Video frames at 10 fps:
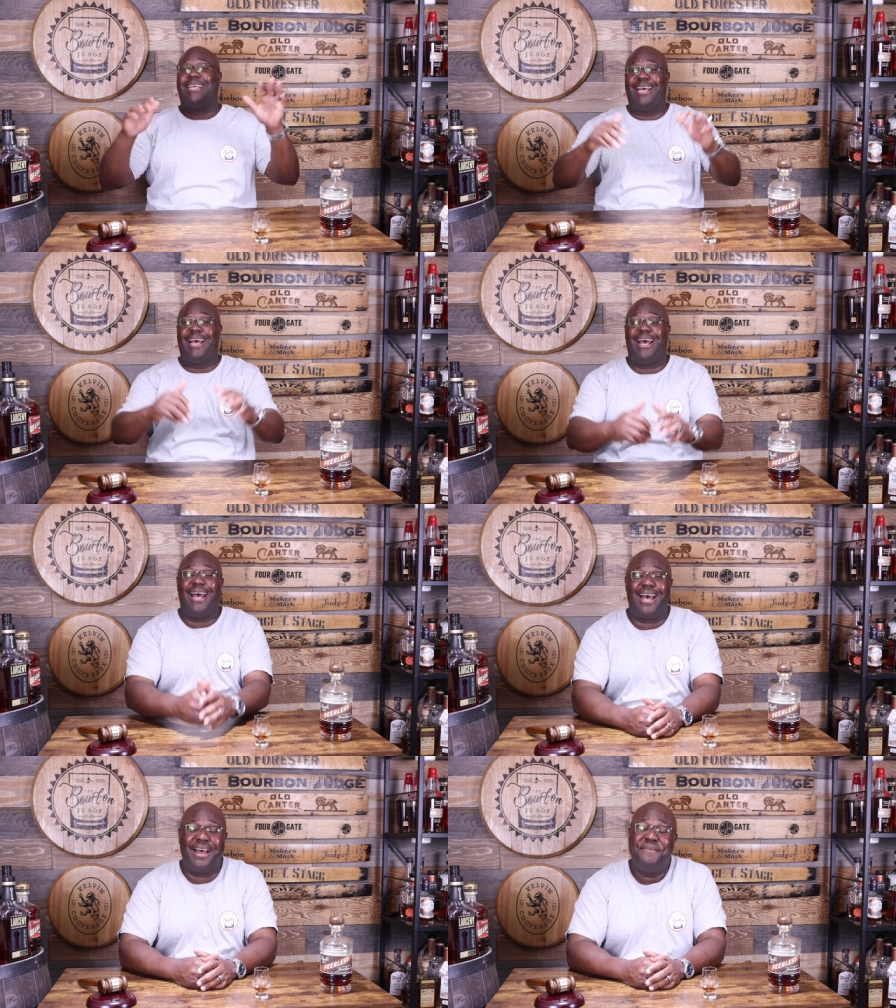
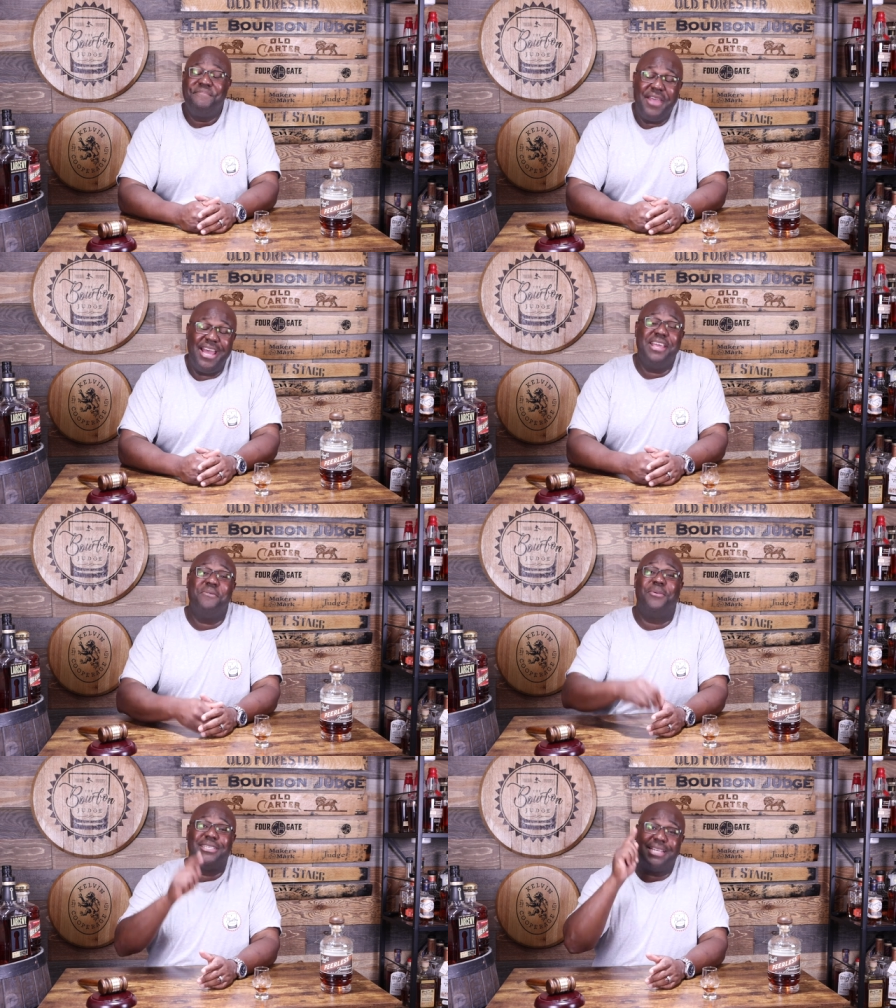and
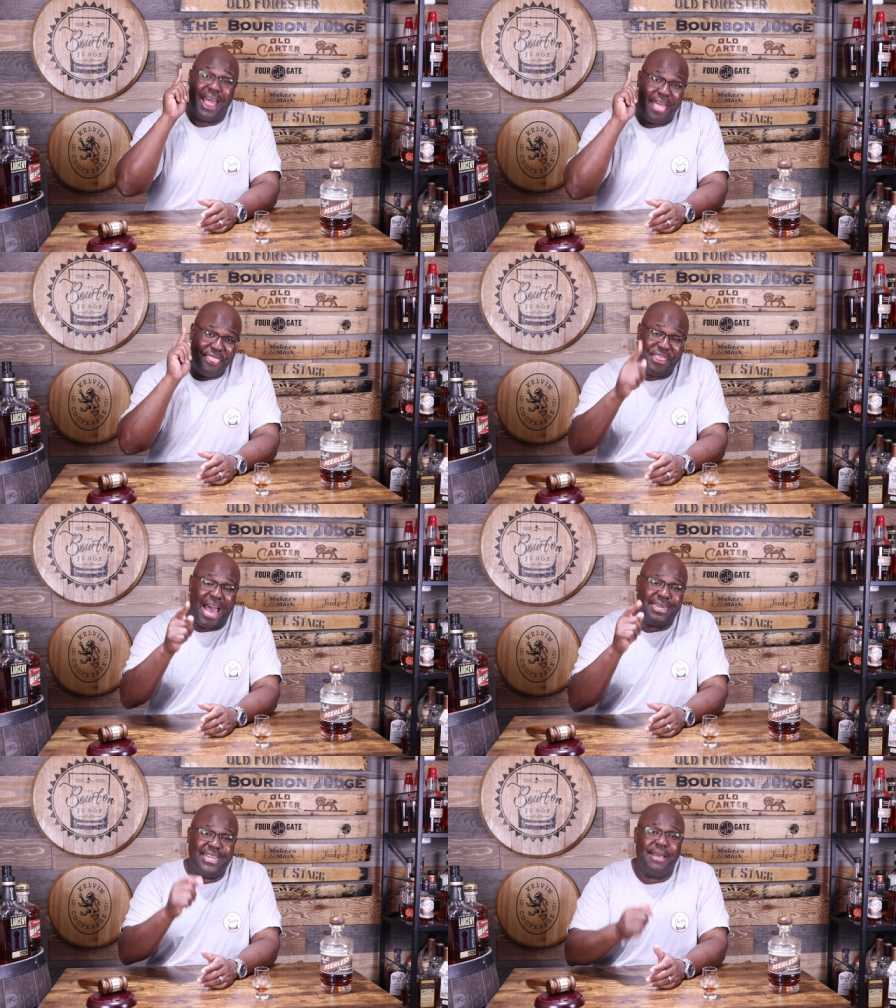it was
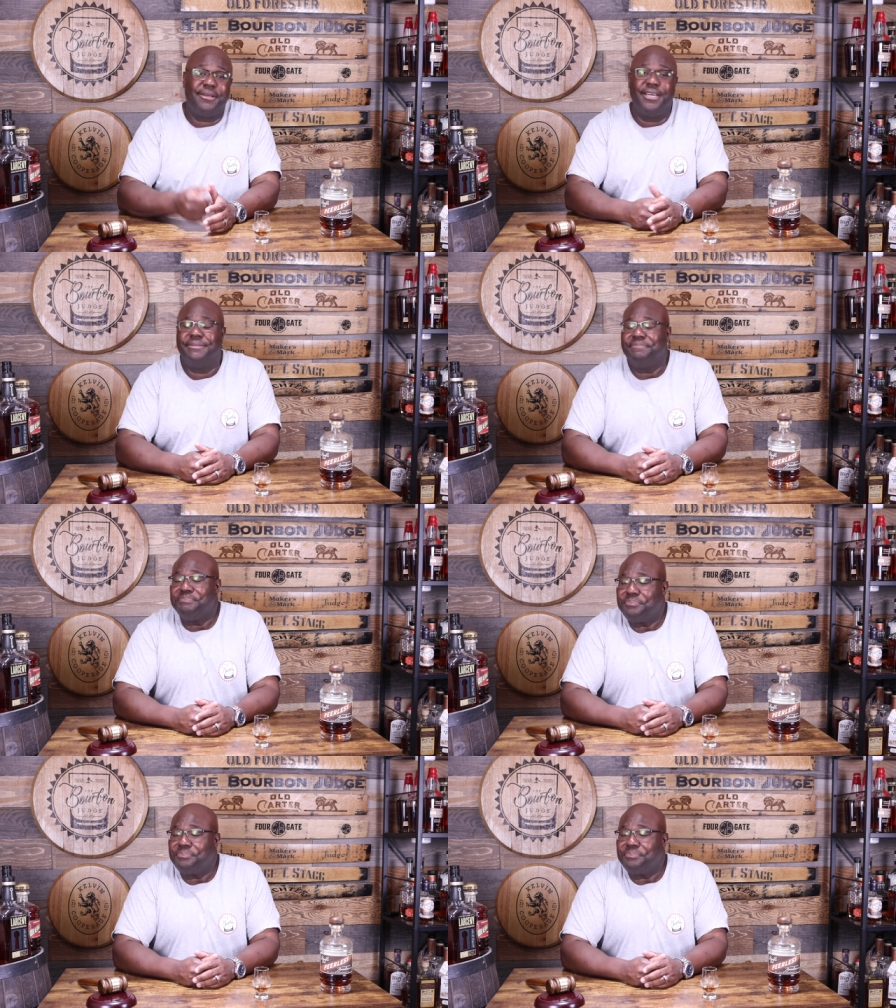that damn good.